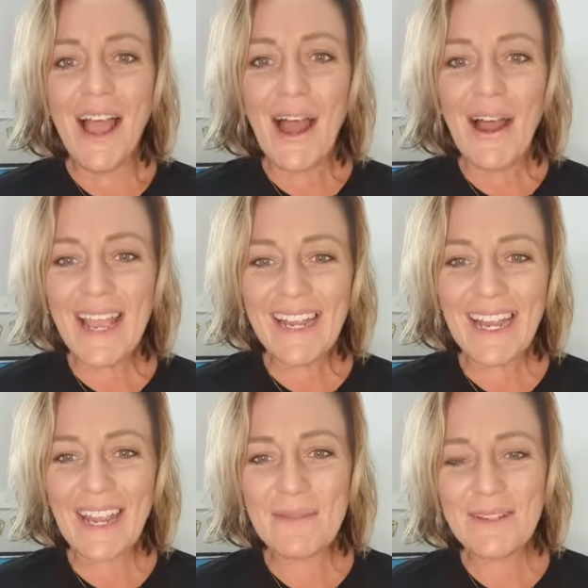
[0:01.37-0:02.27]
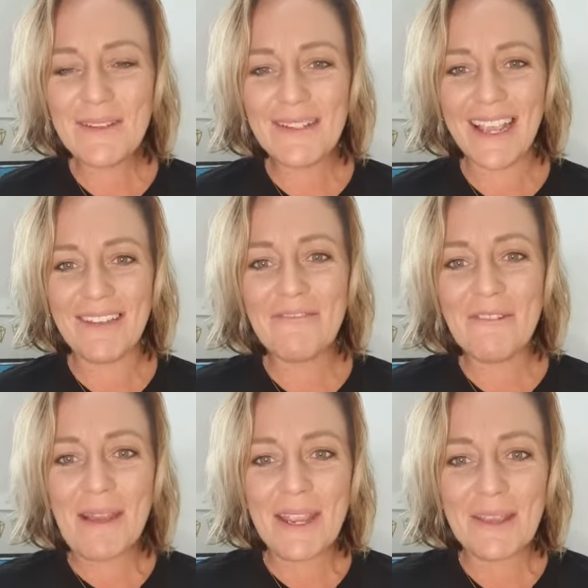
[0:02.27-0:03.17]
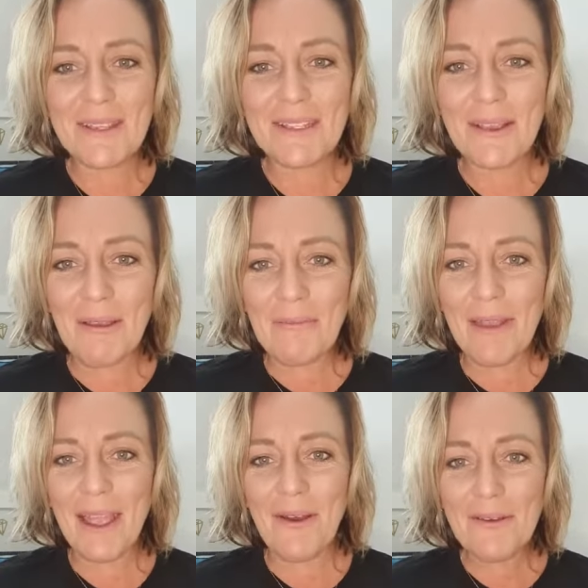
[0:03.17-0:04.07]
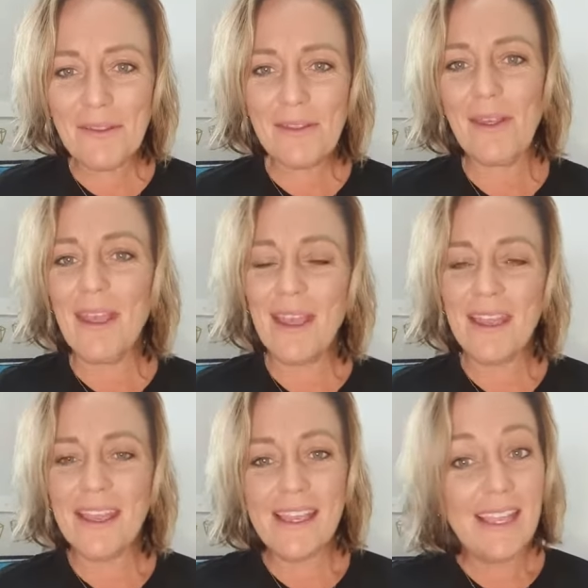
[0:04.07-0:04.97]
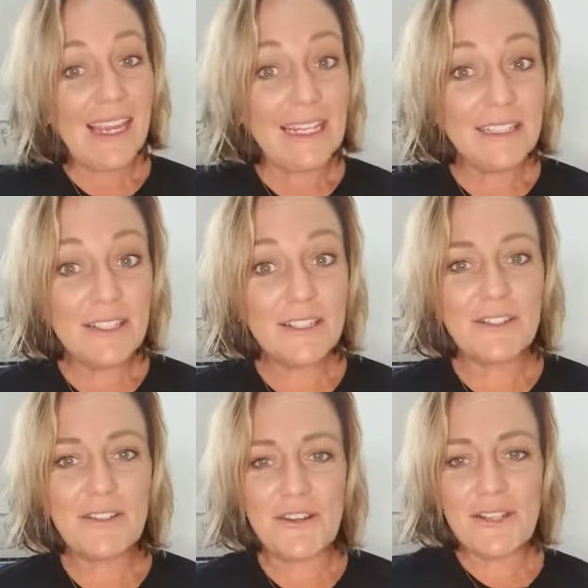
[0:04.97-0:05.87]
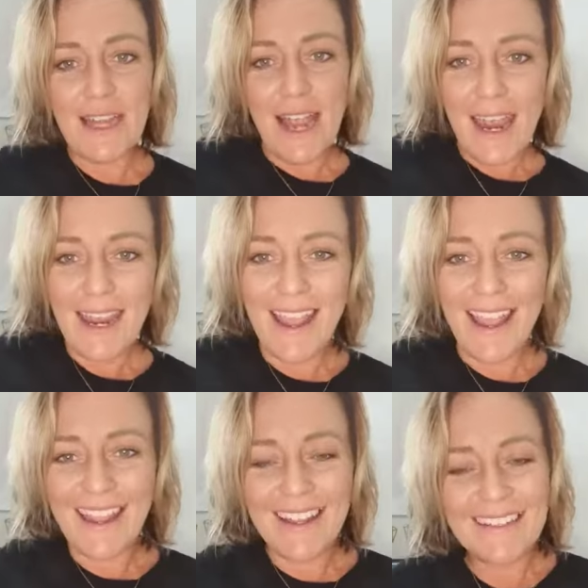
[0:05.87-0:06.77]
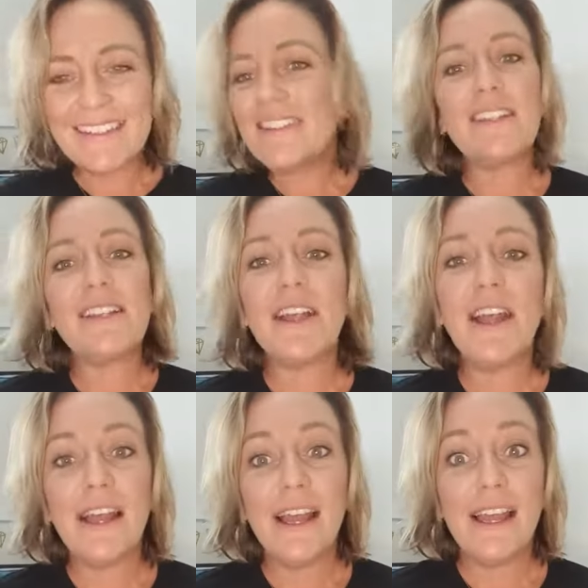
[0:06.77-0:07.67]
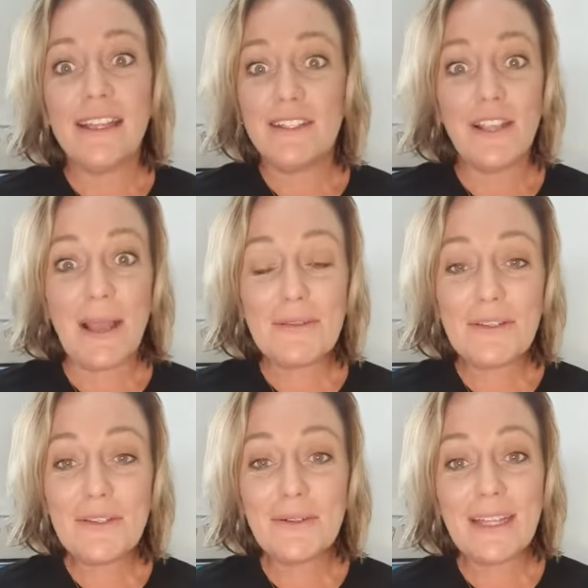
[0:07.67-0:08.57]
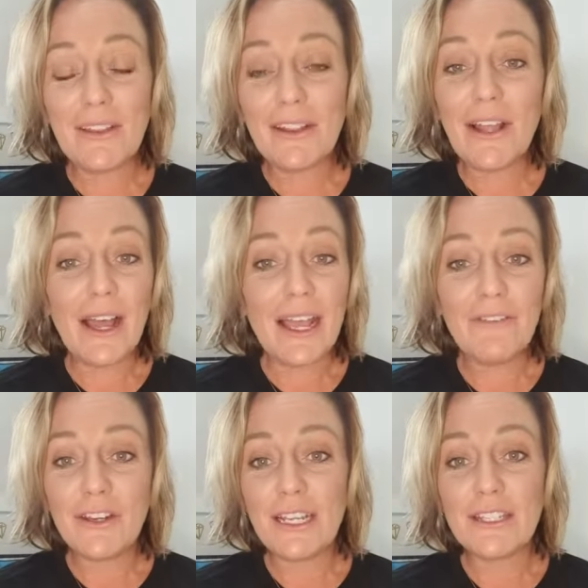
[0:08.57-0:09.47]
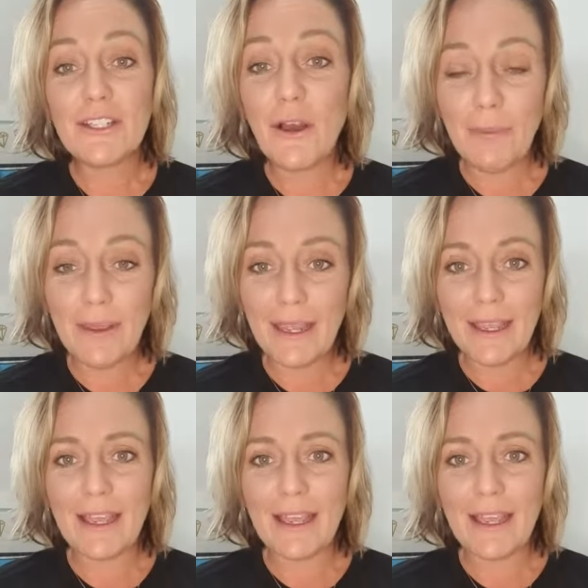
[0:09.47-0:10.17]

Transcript: Hi, Naomi Suzanne from Naomi's Home Health. It's Tuesday and time to do another live on a topic.